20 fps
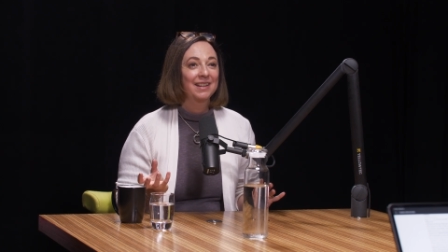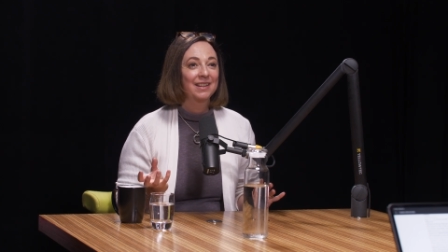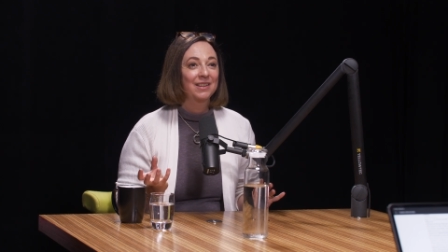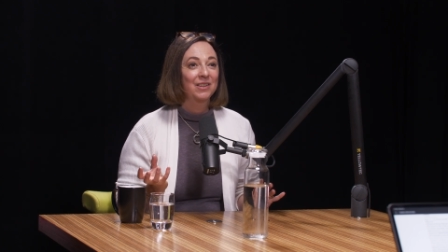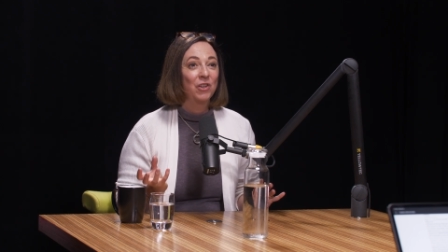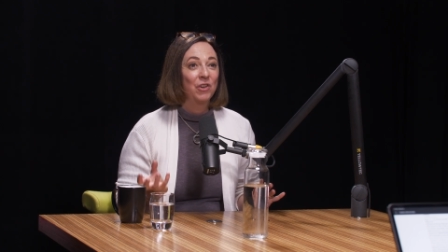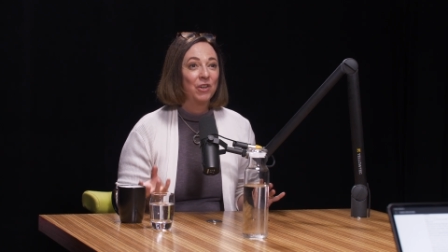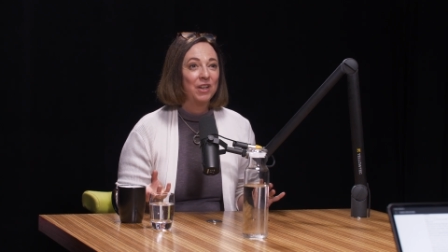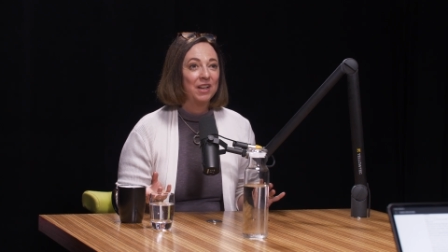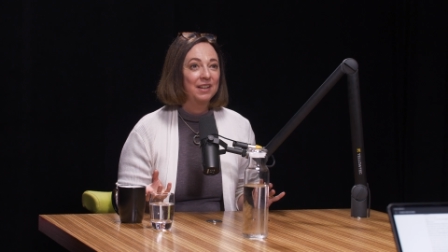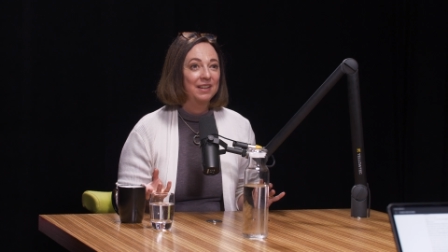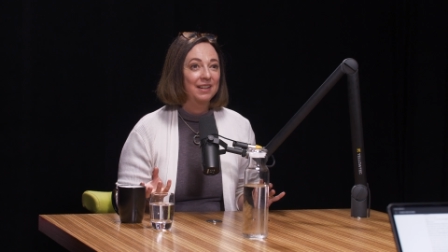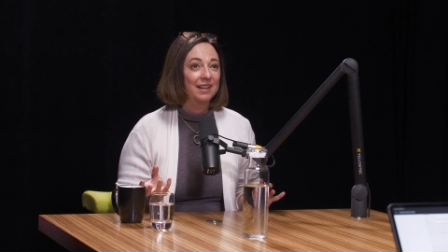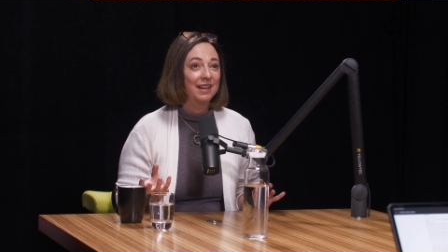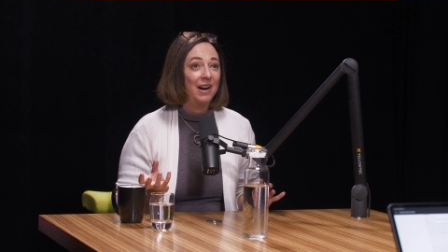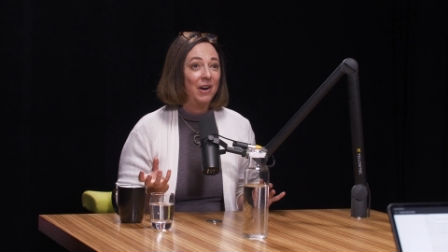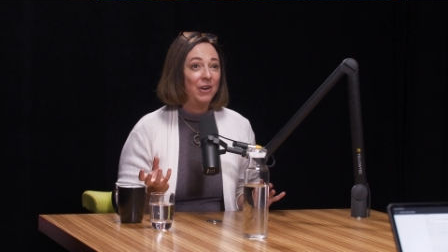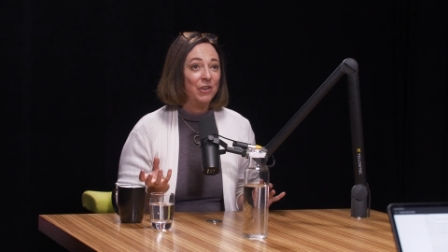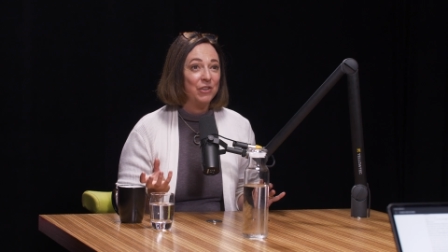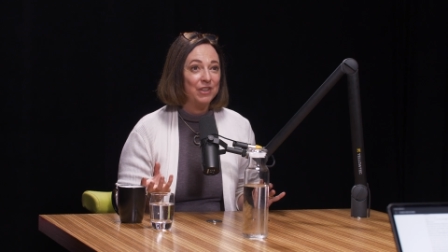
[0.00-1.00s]
look at
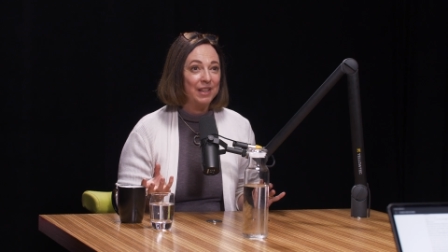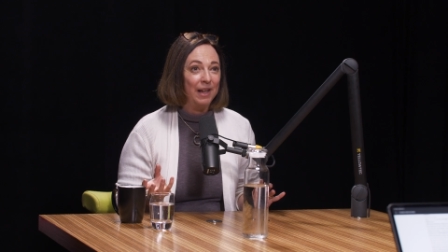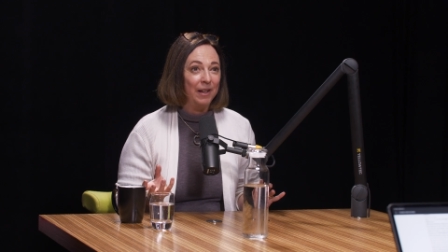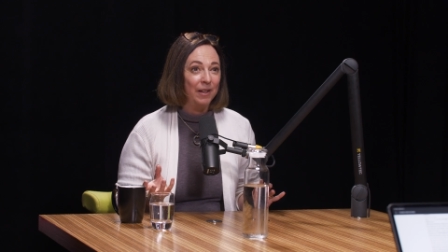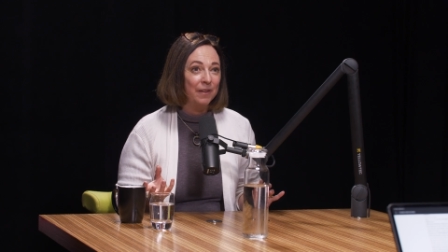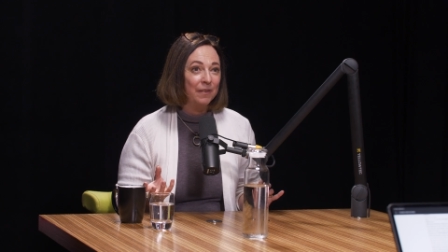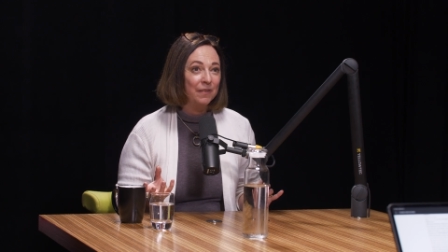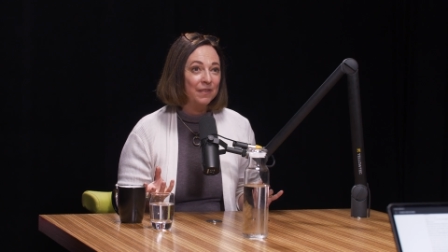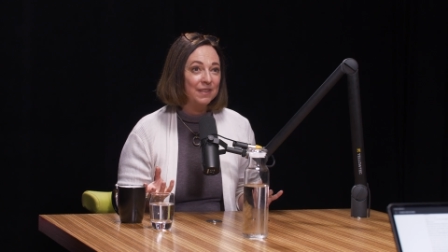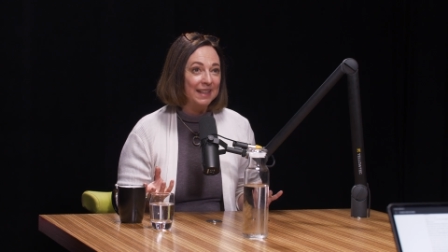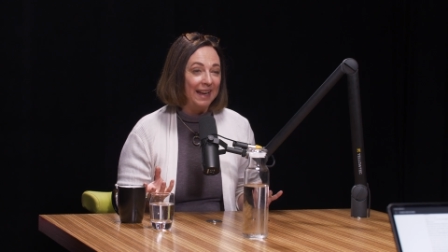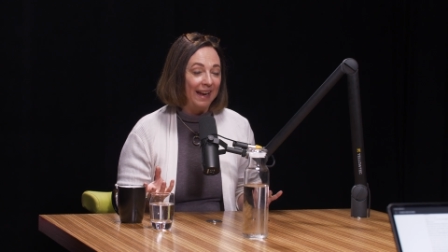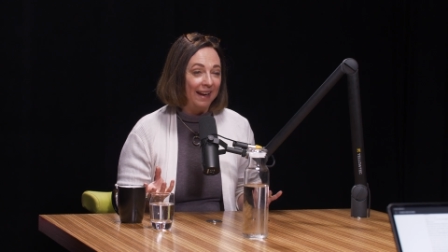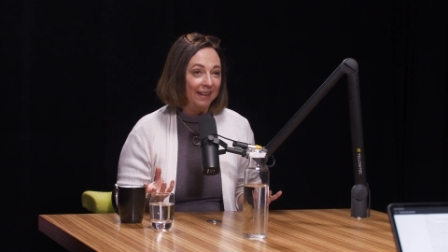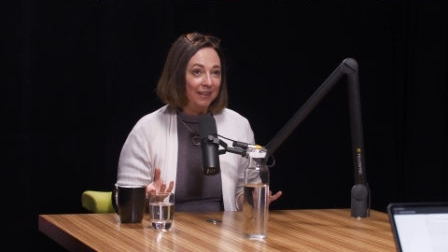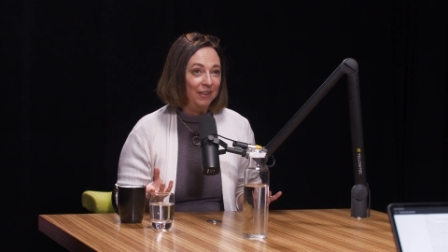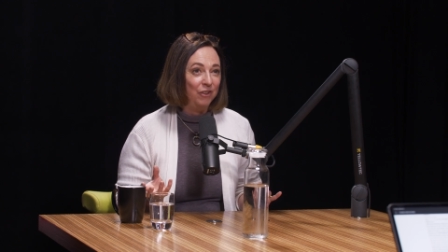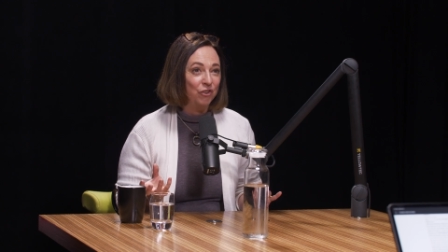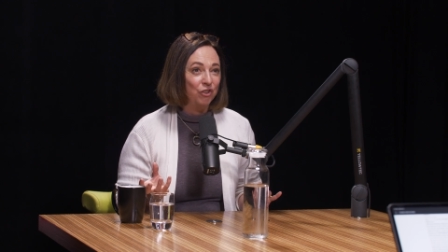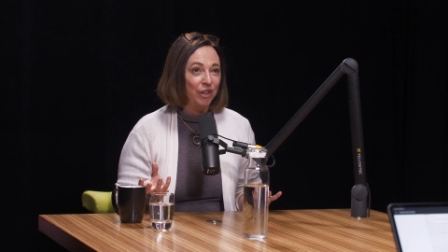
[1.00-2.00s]
ourselves
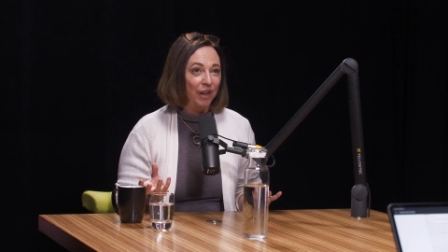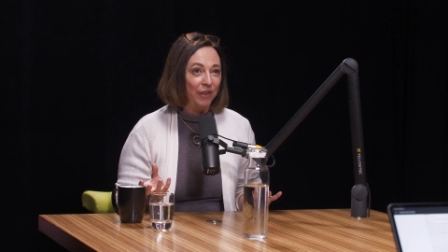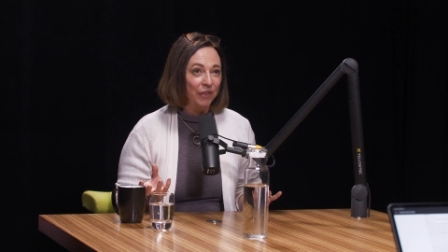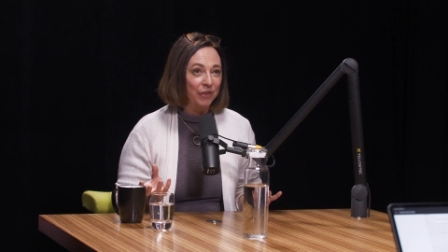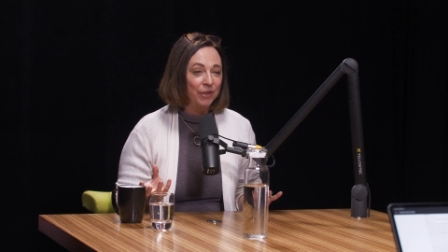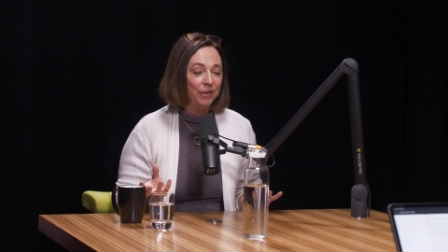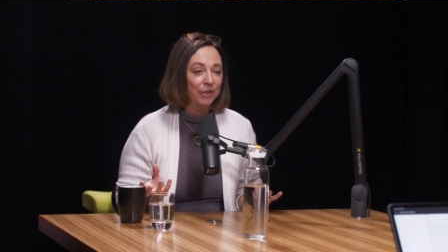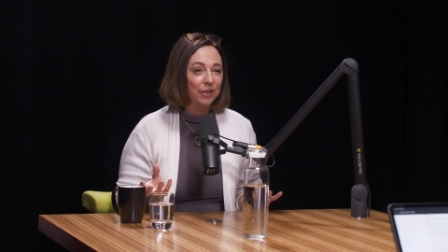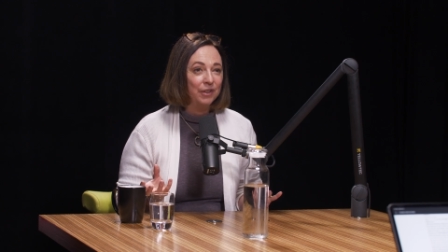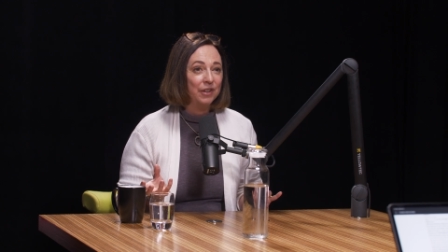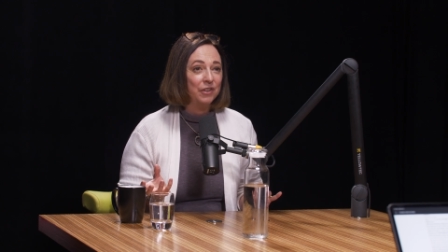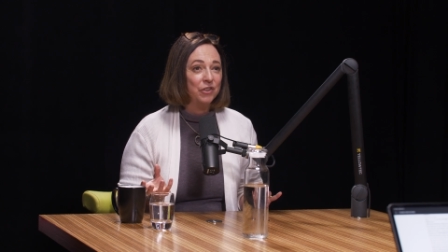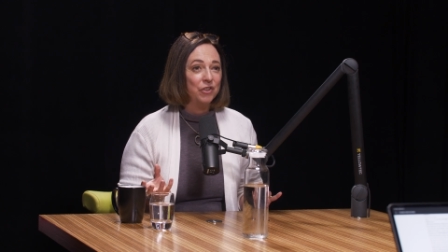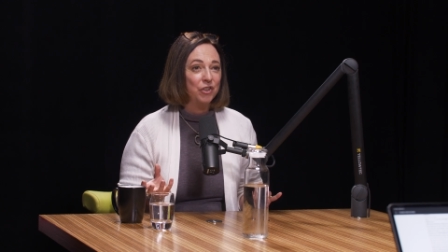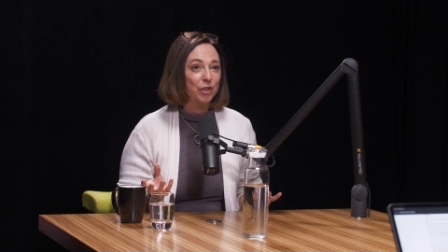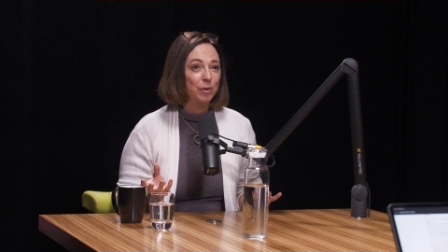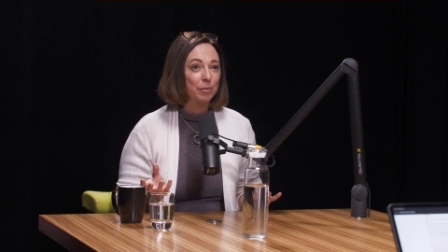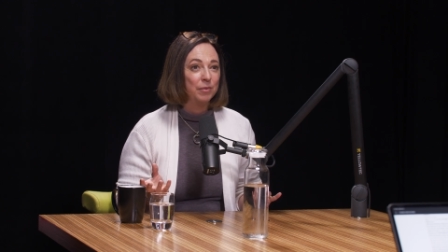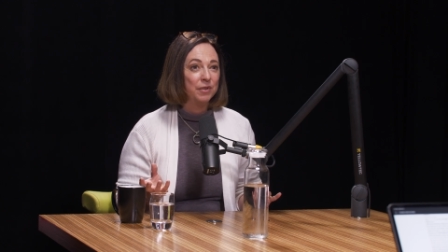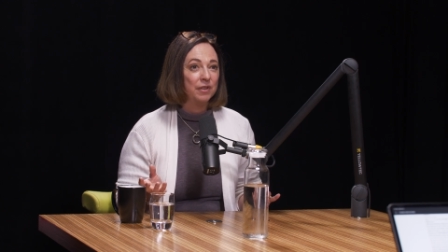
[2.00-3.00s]
and each other in
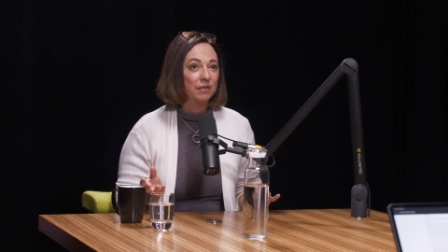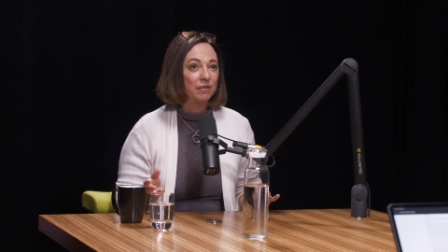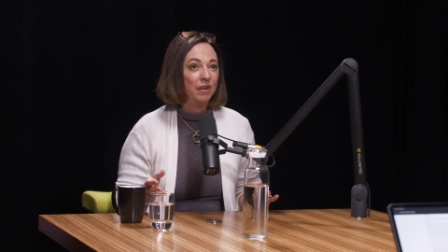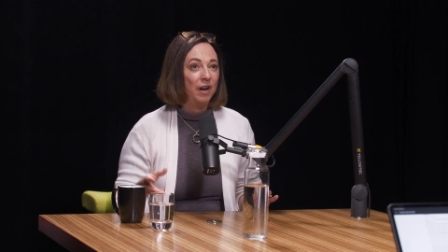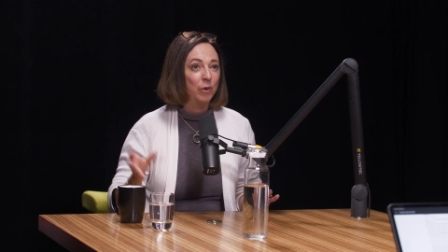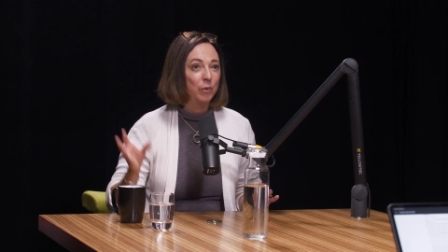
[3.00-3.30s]
terms of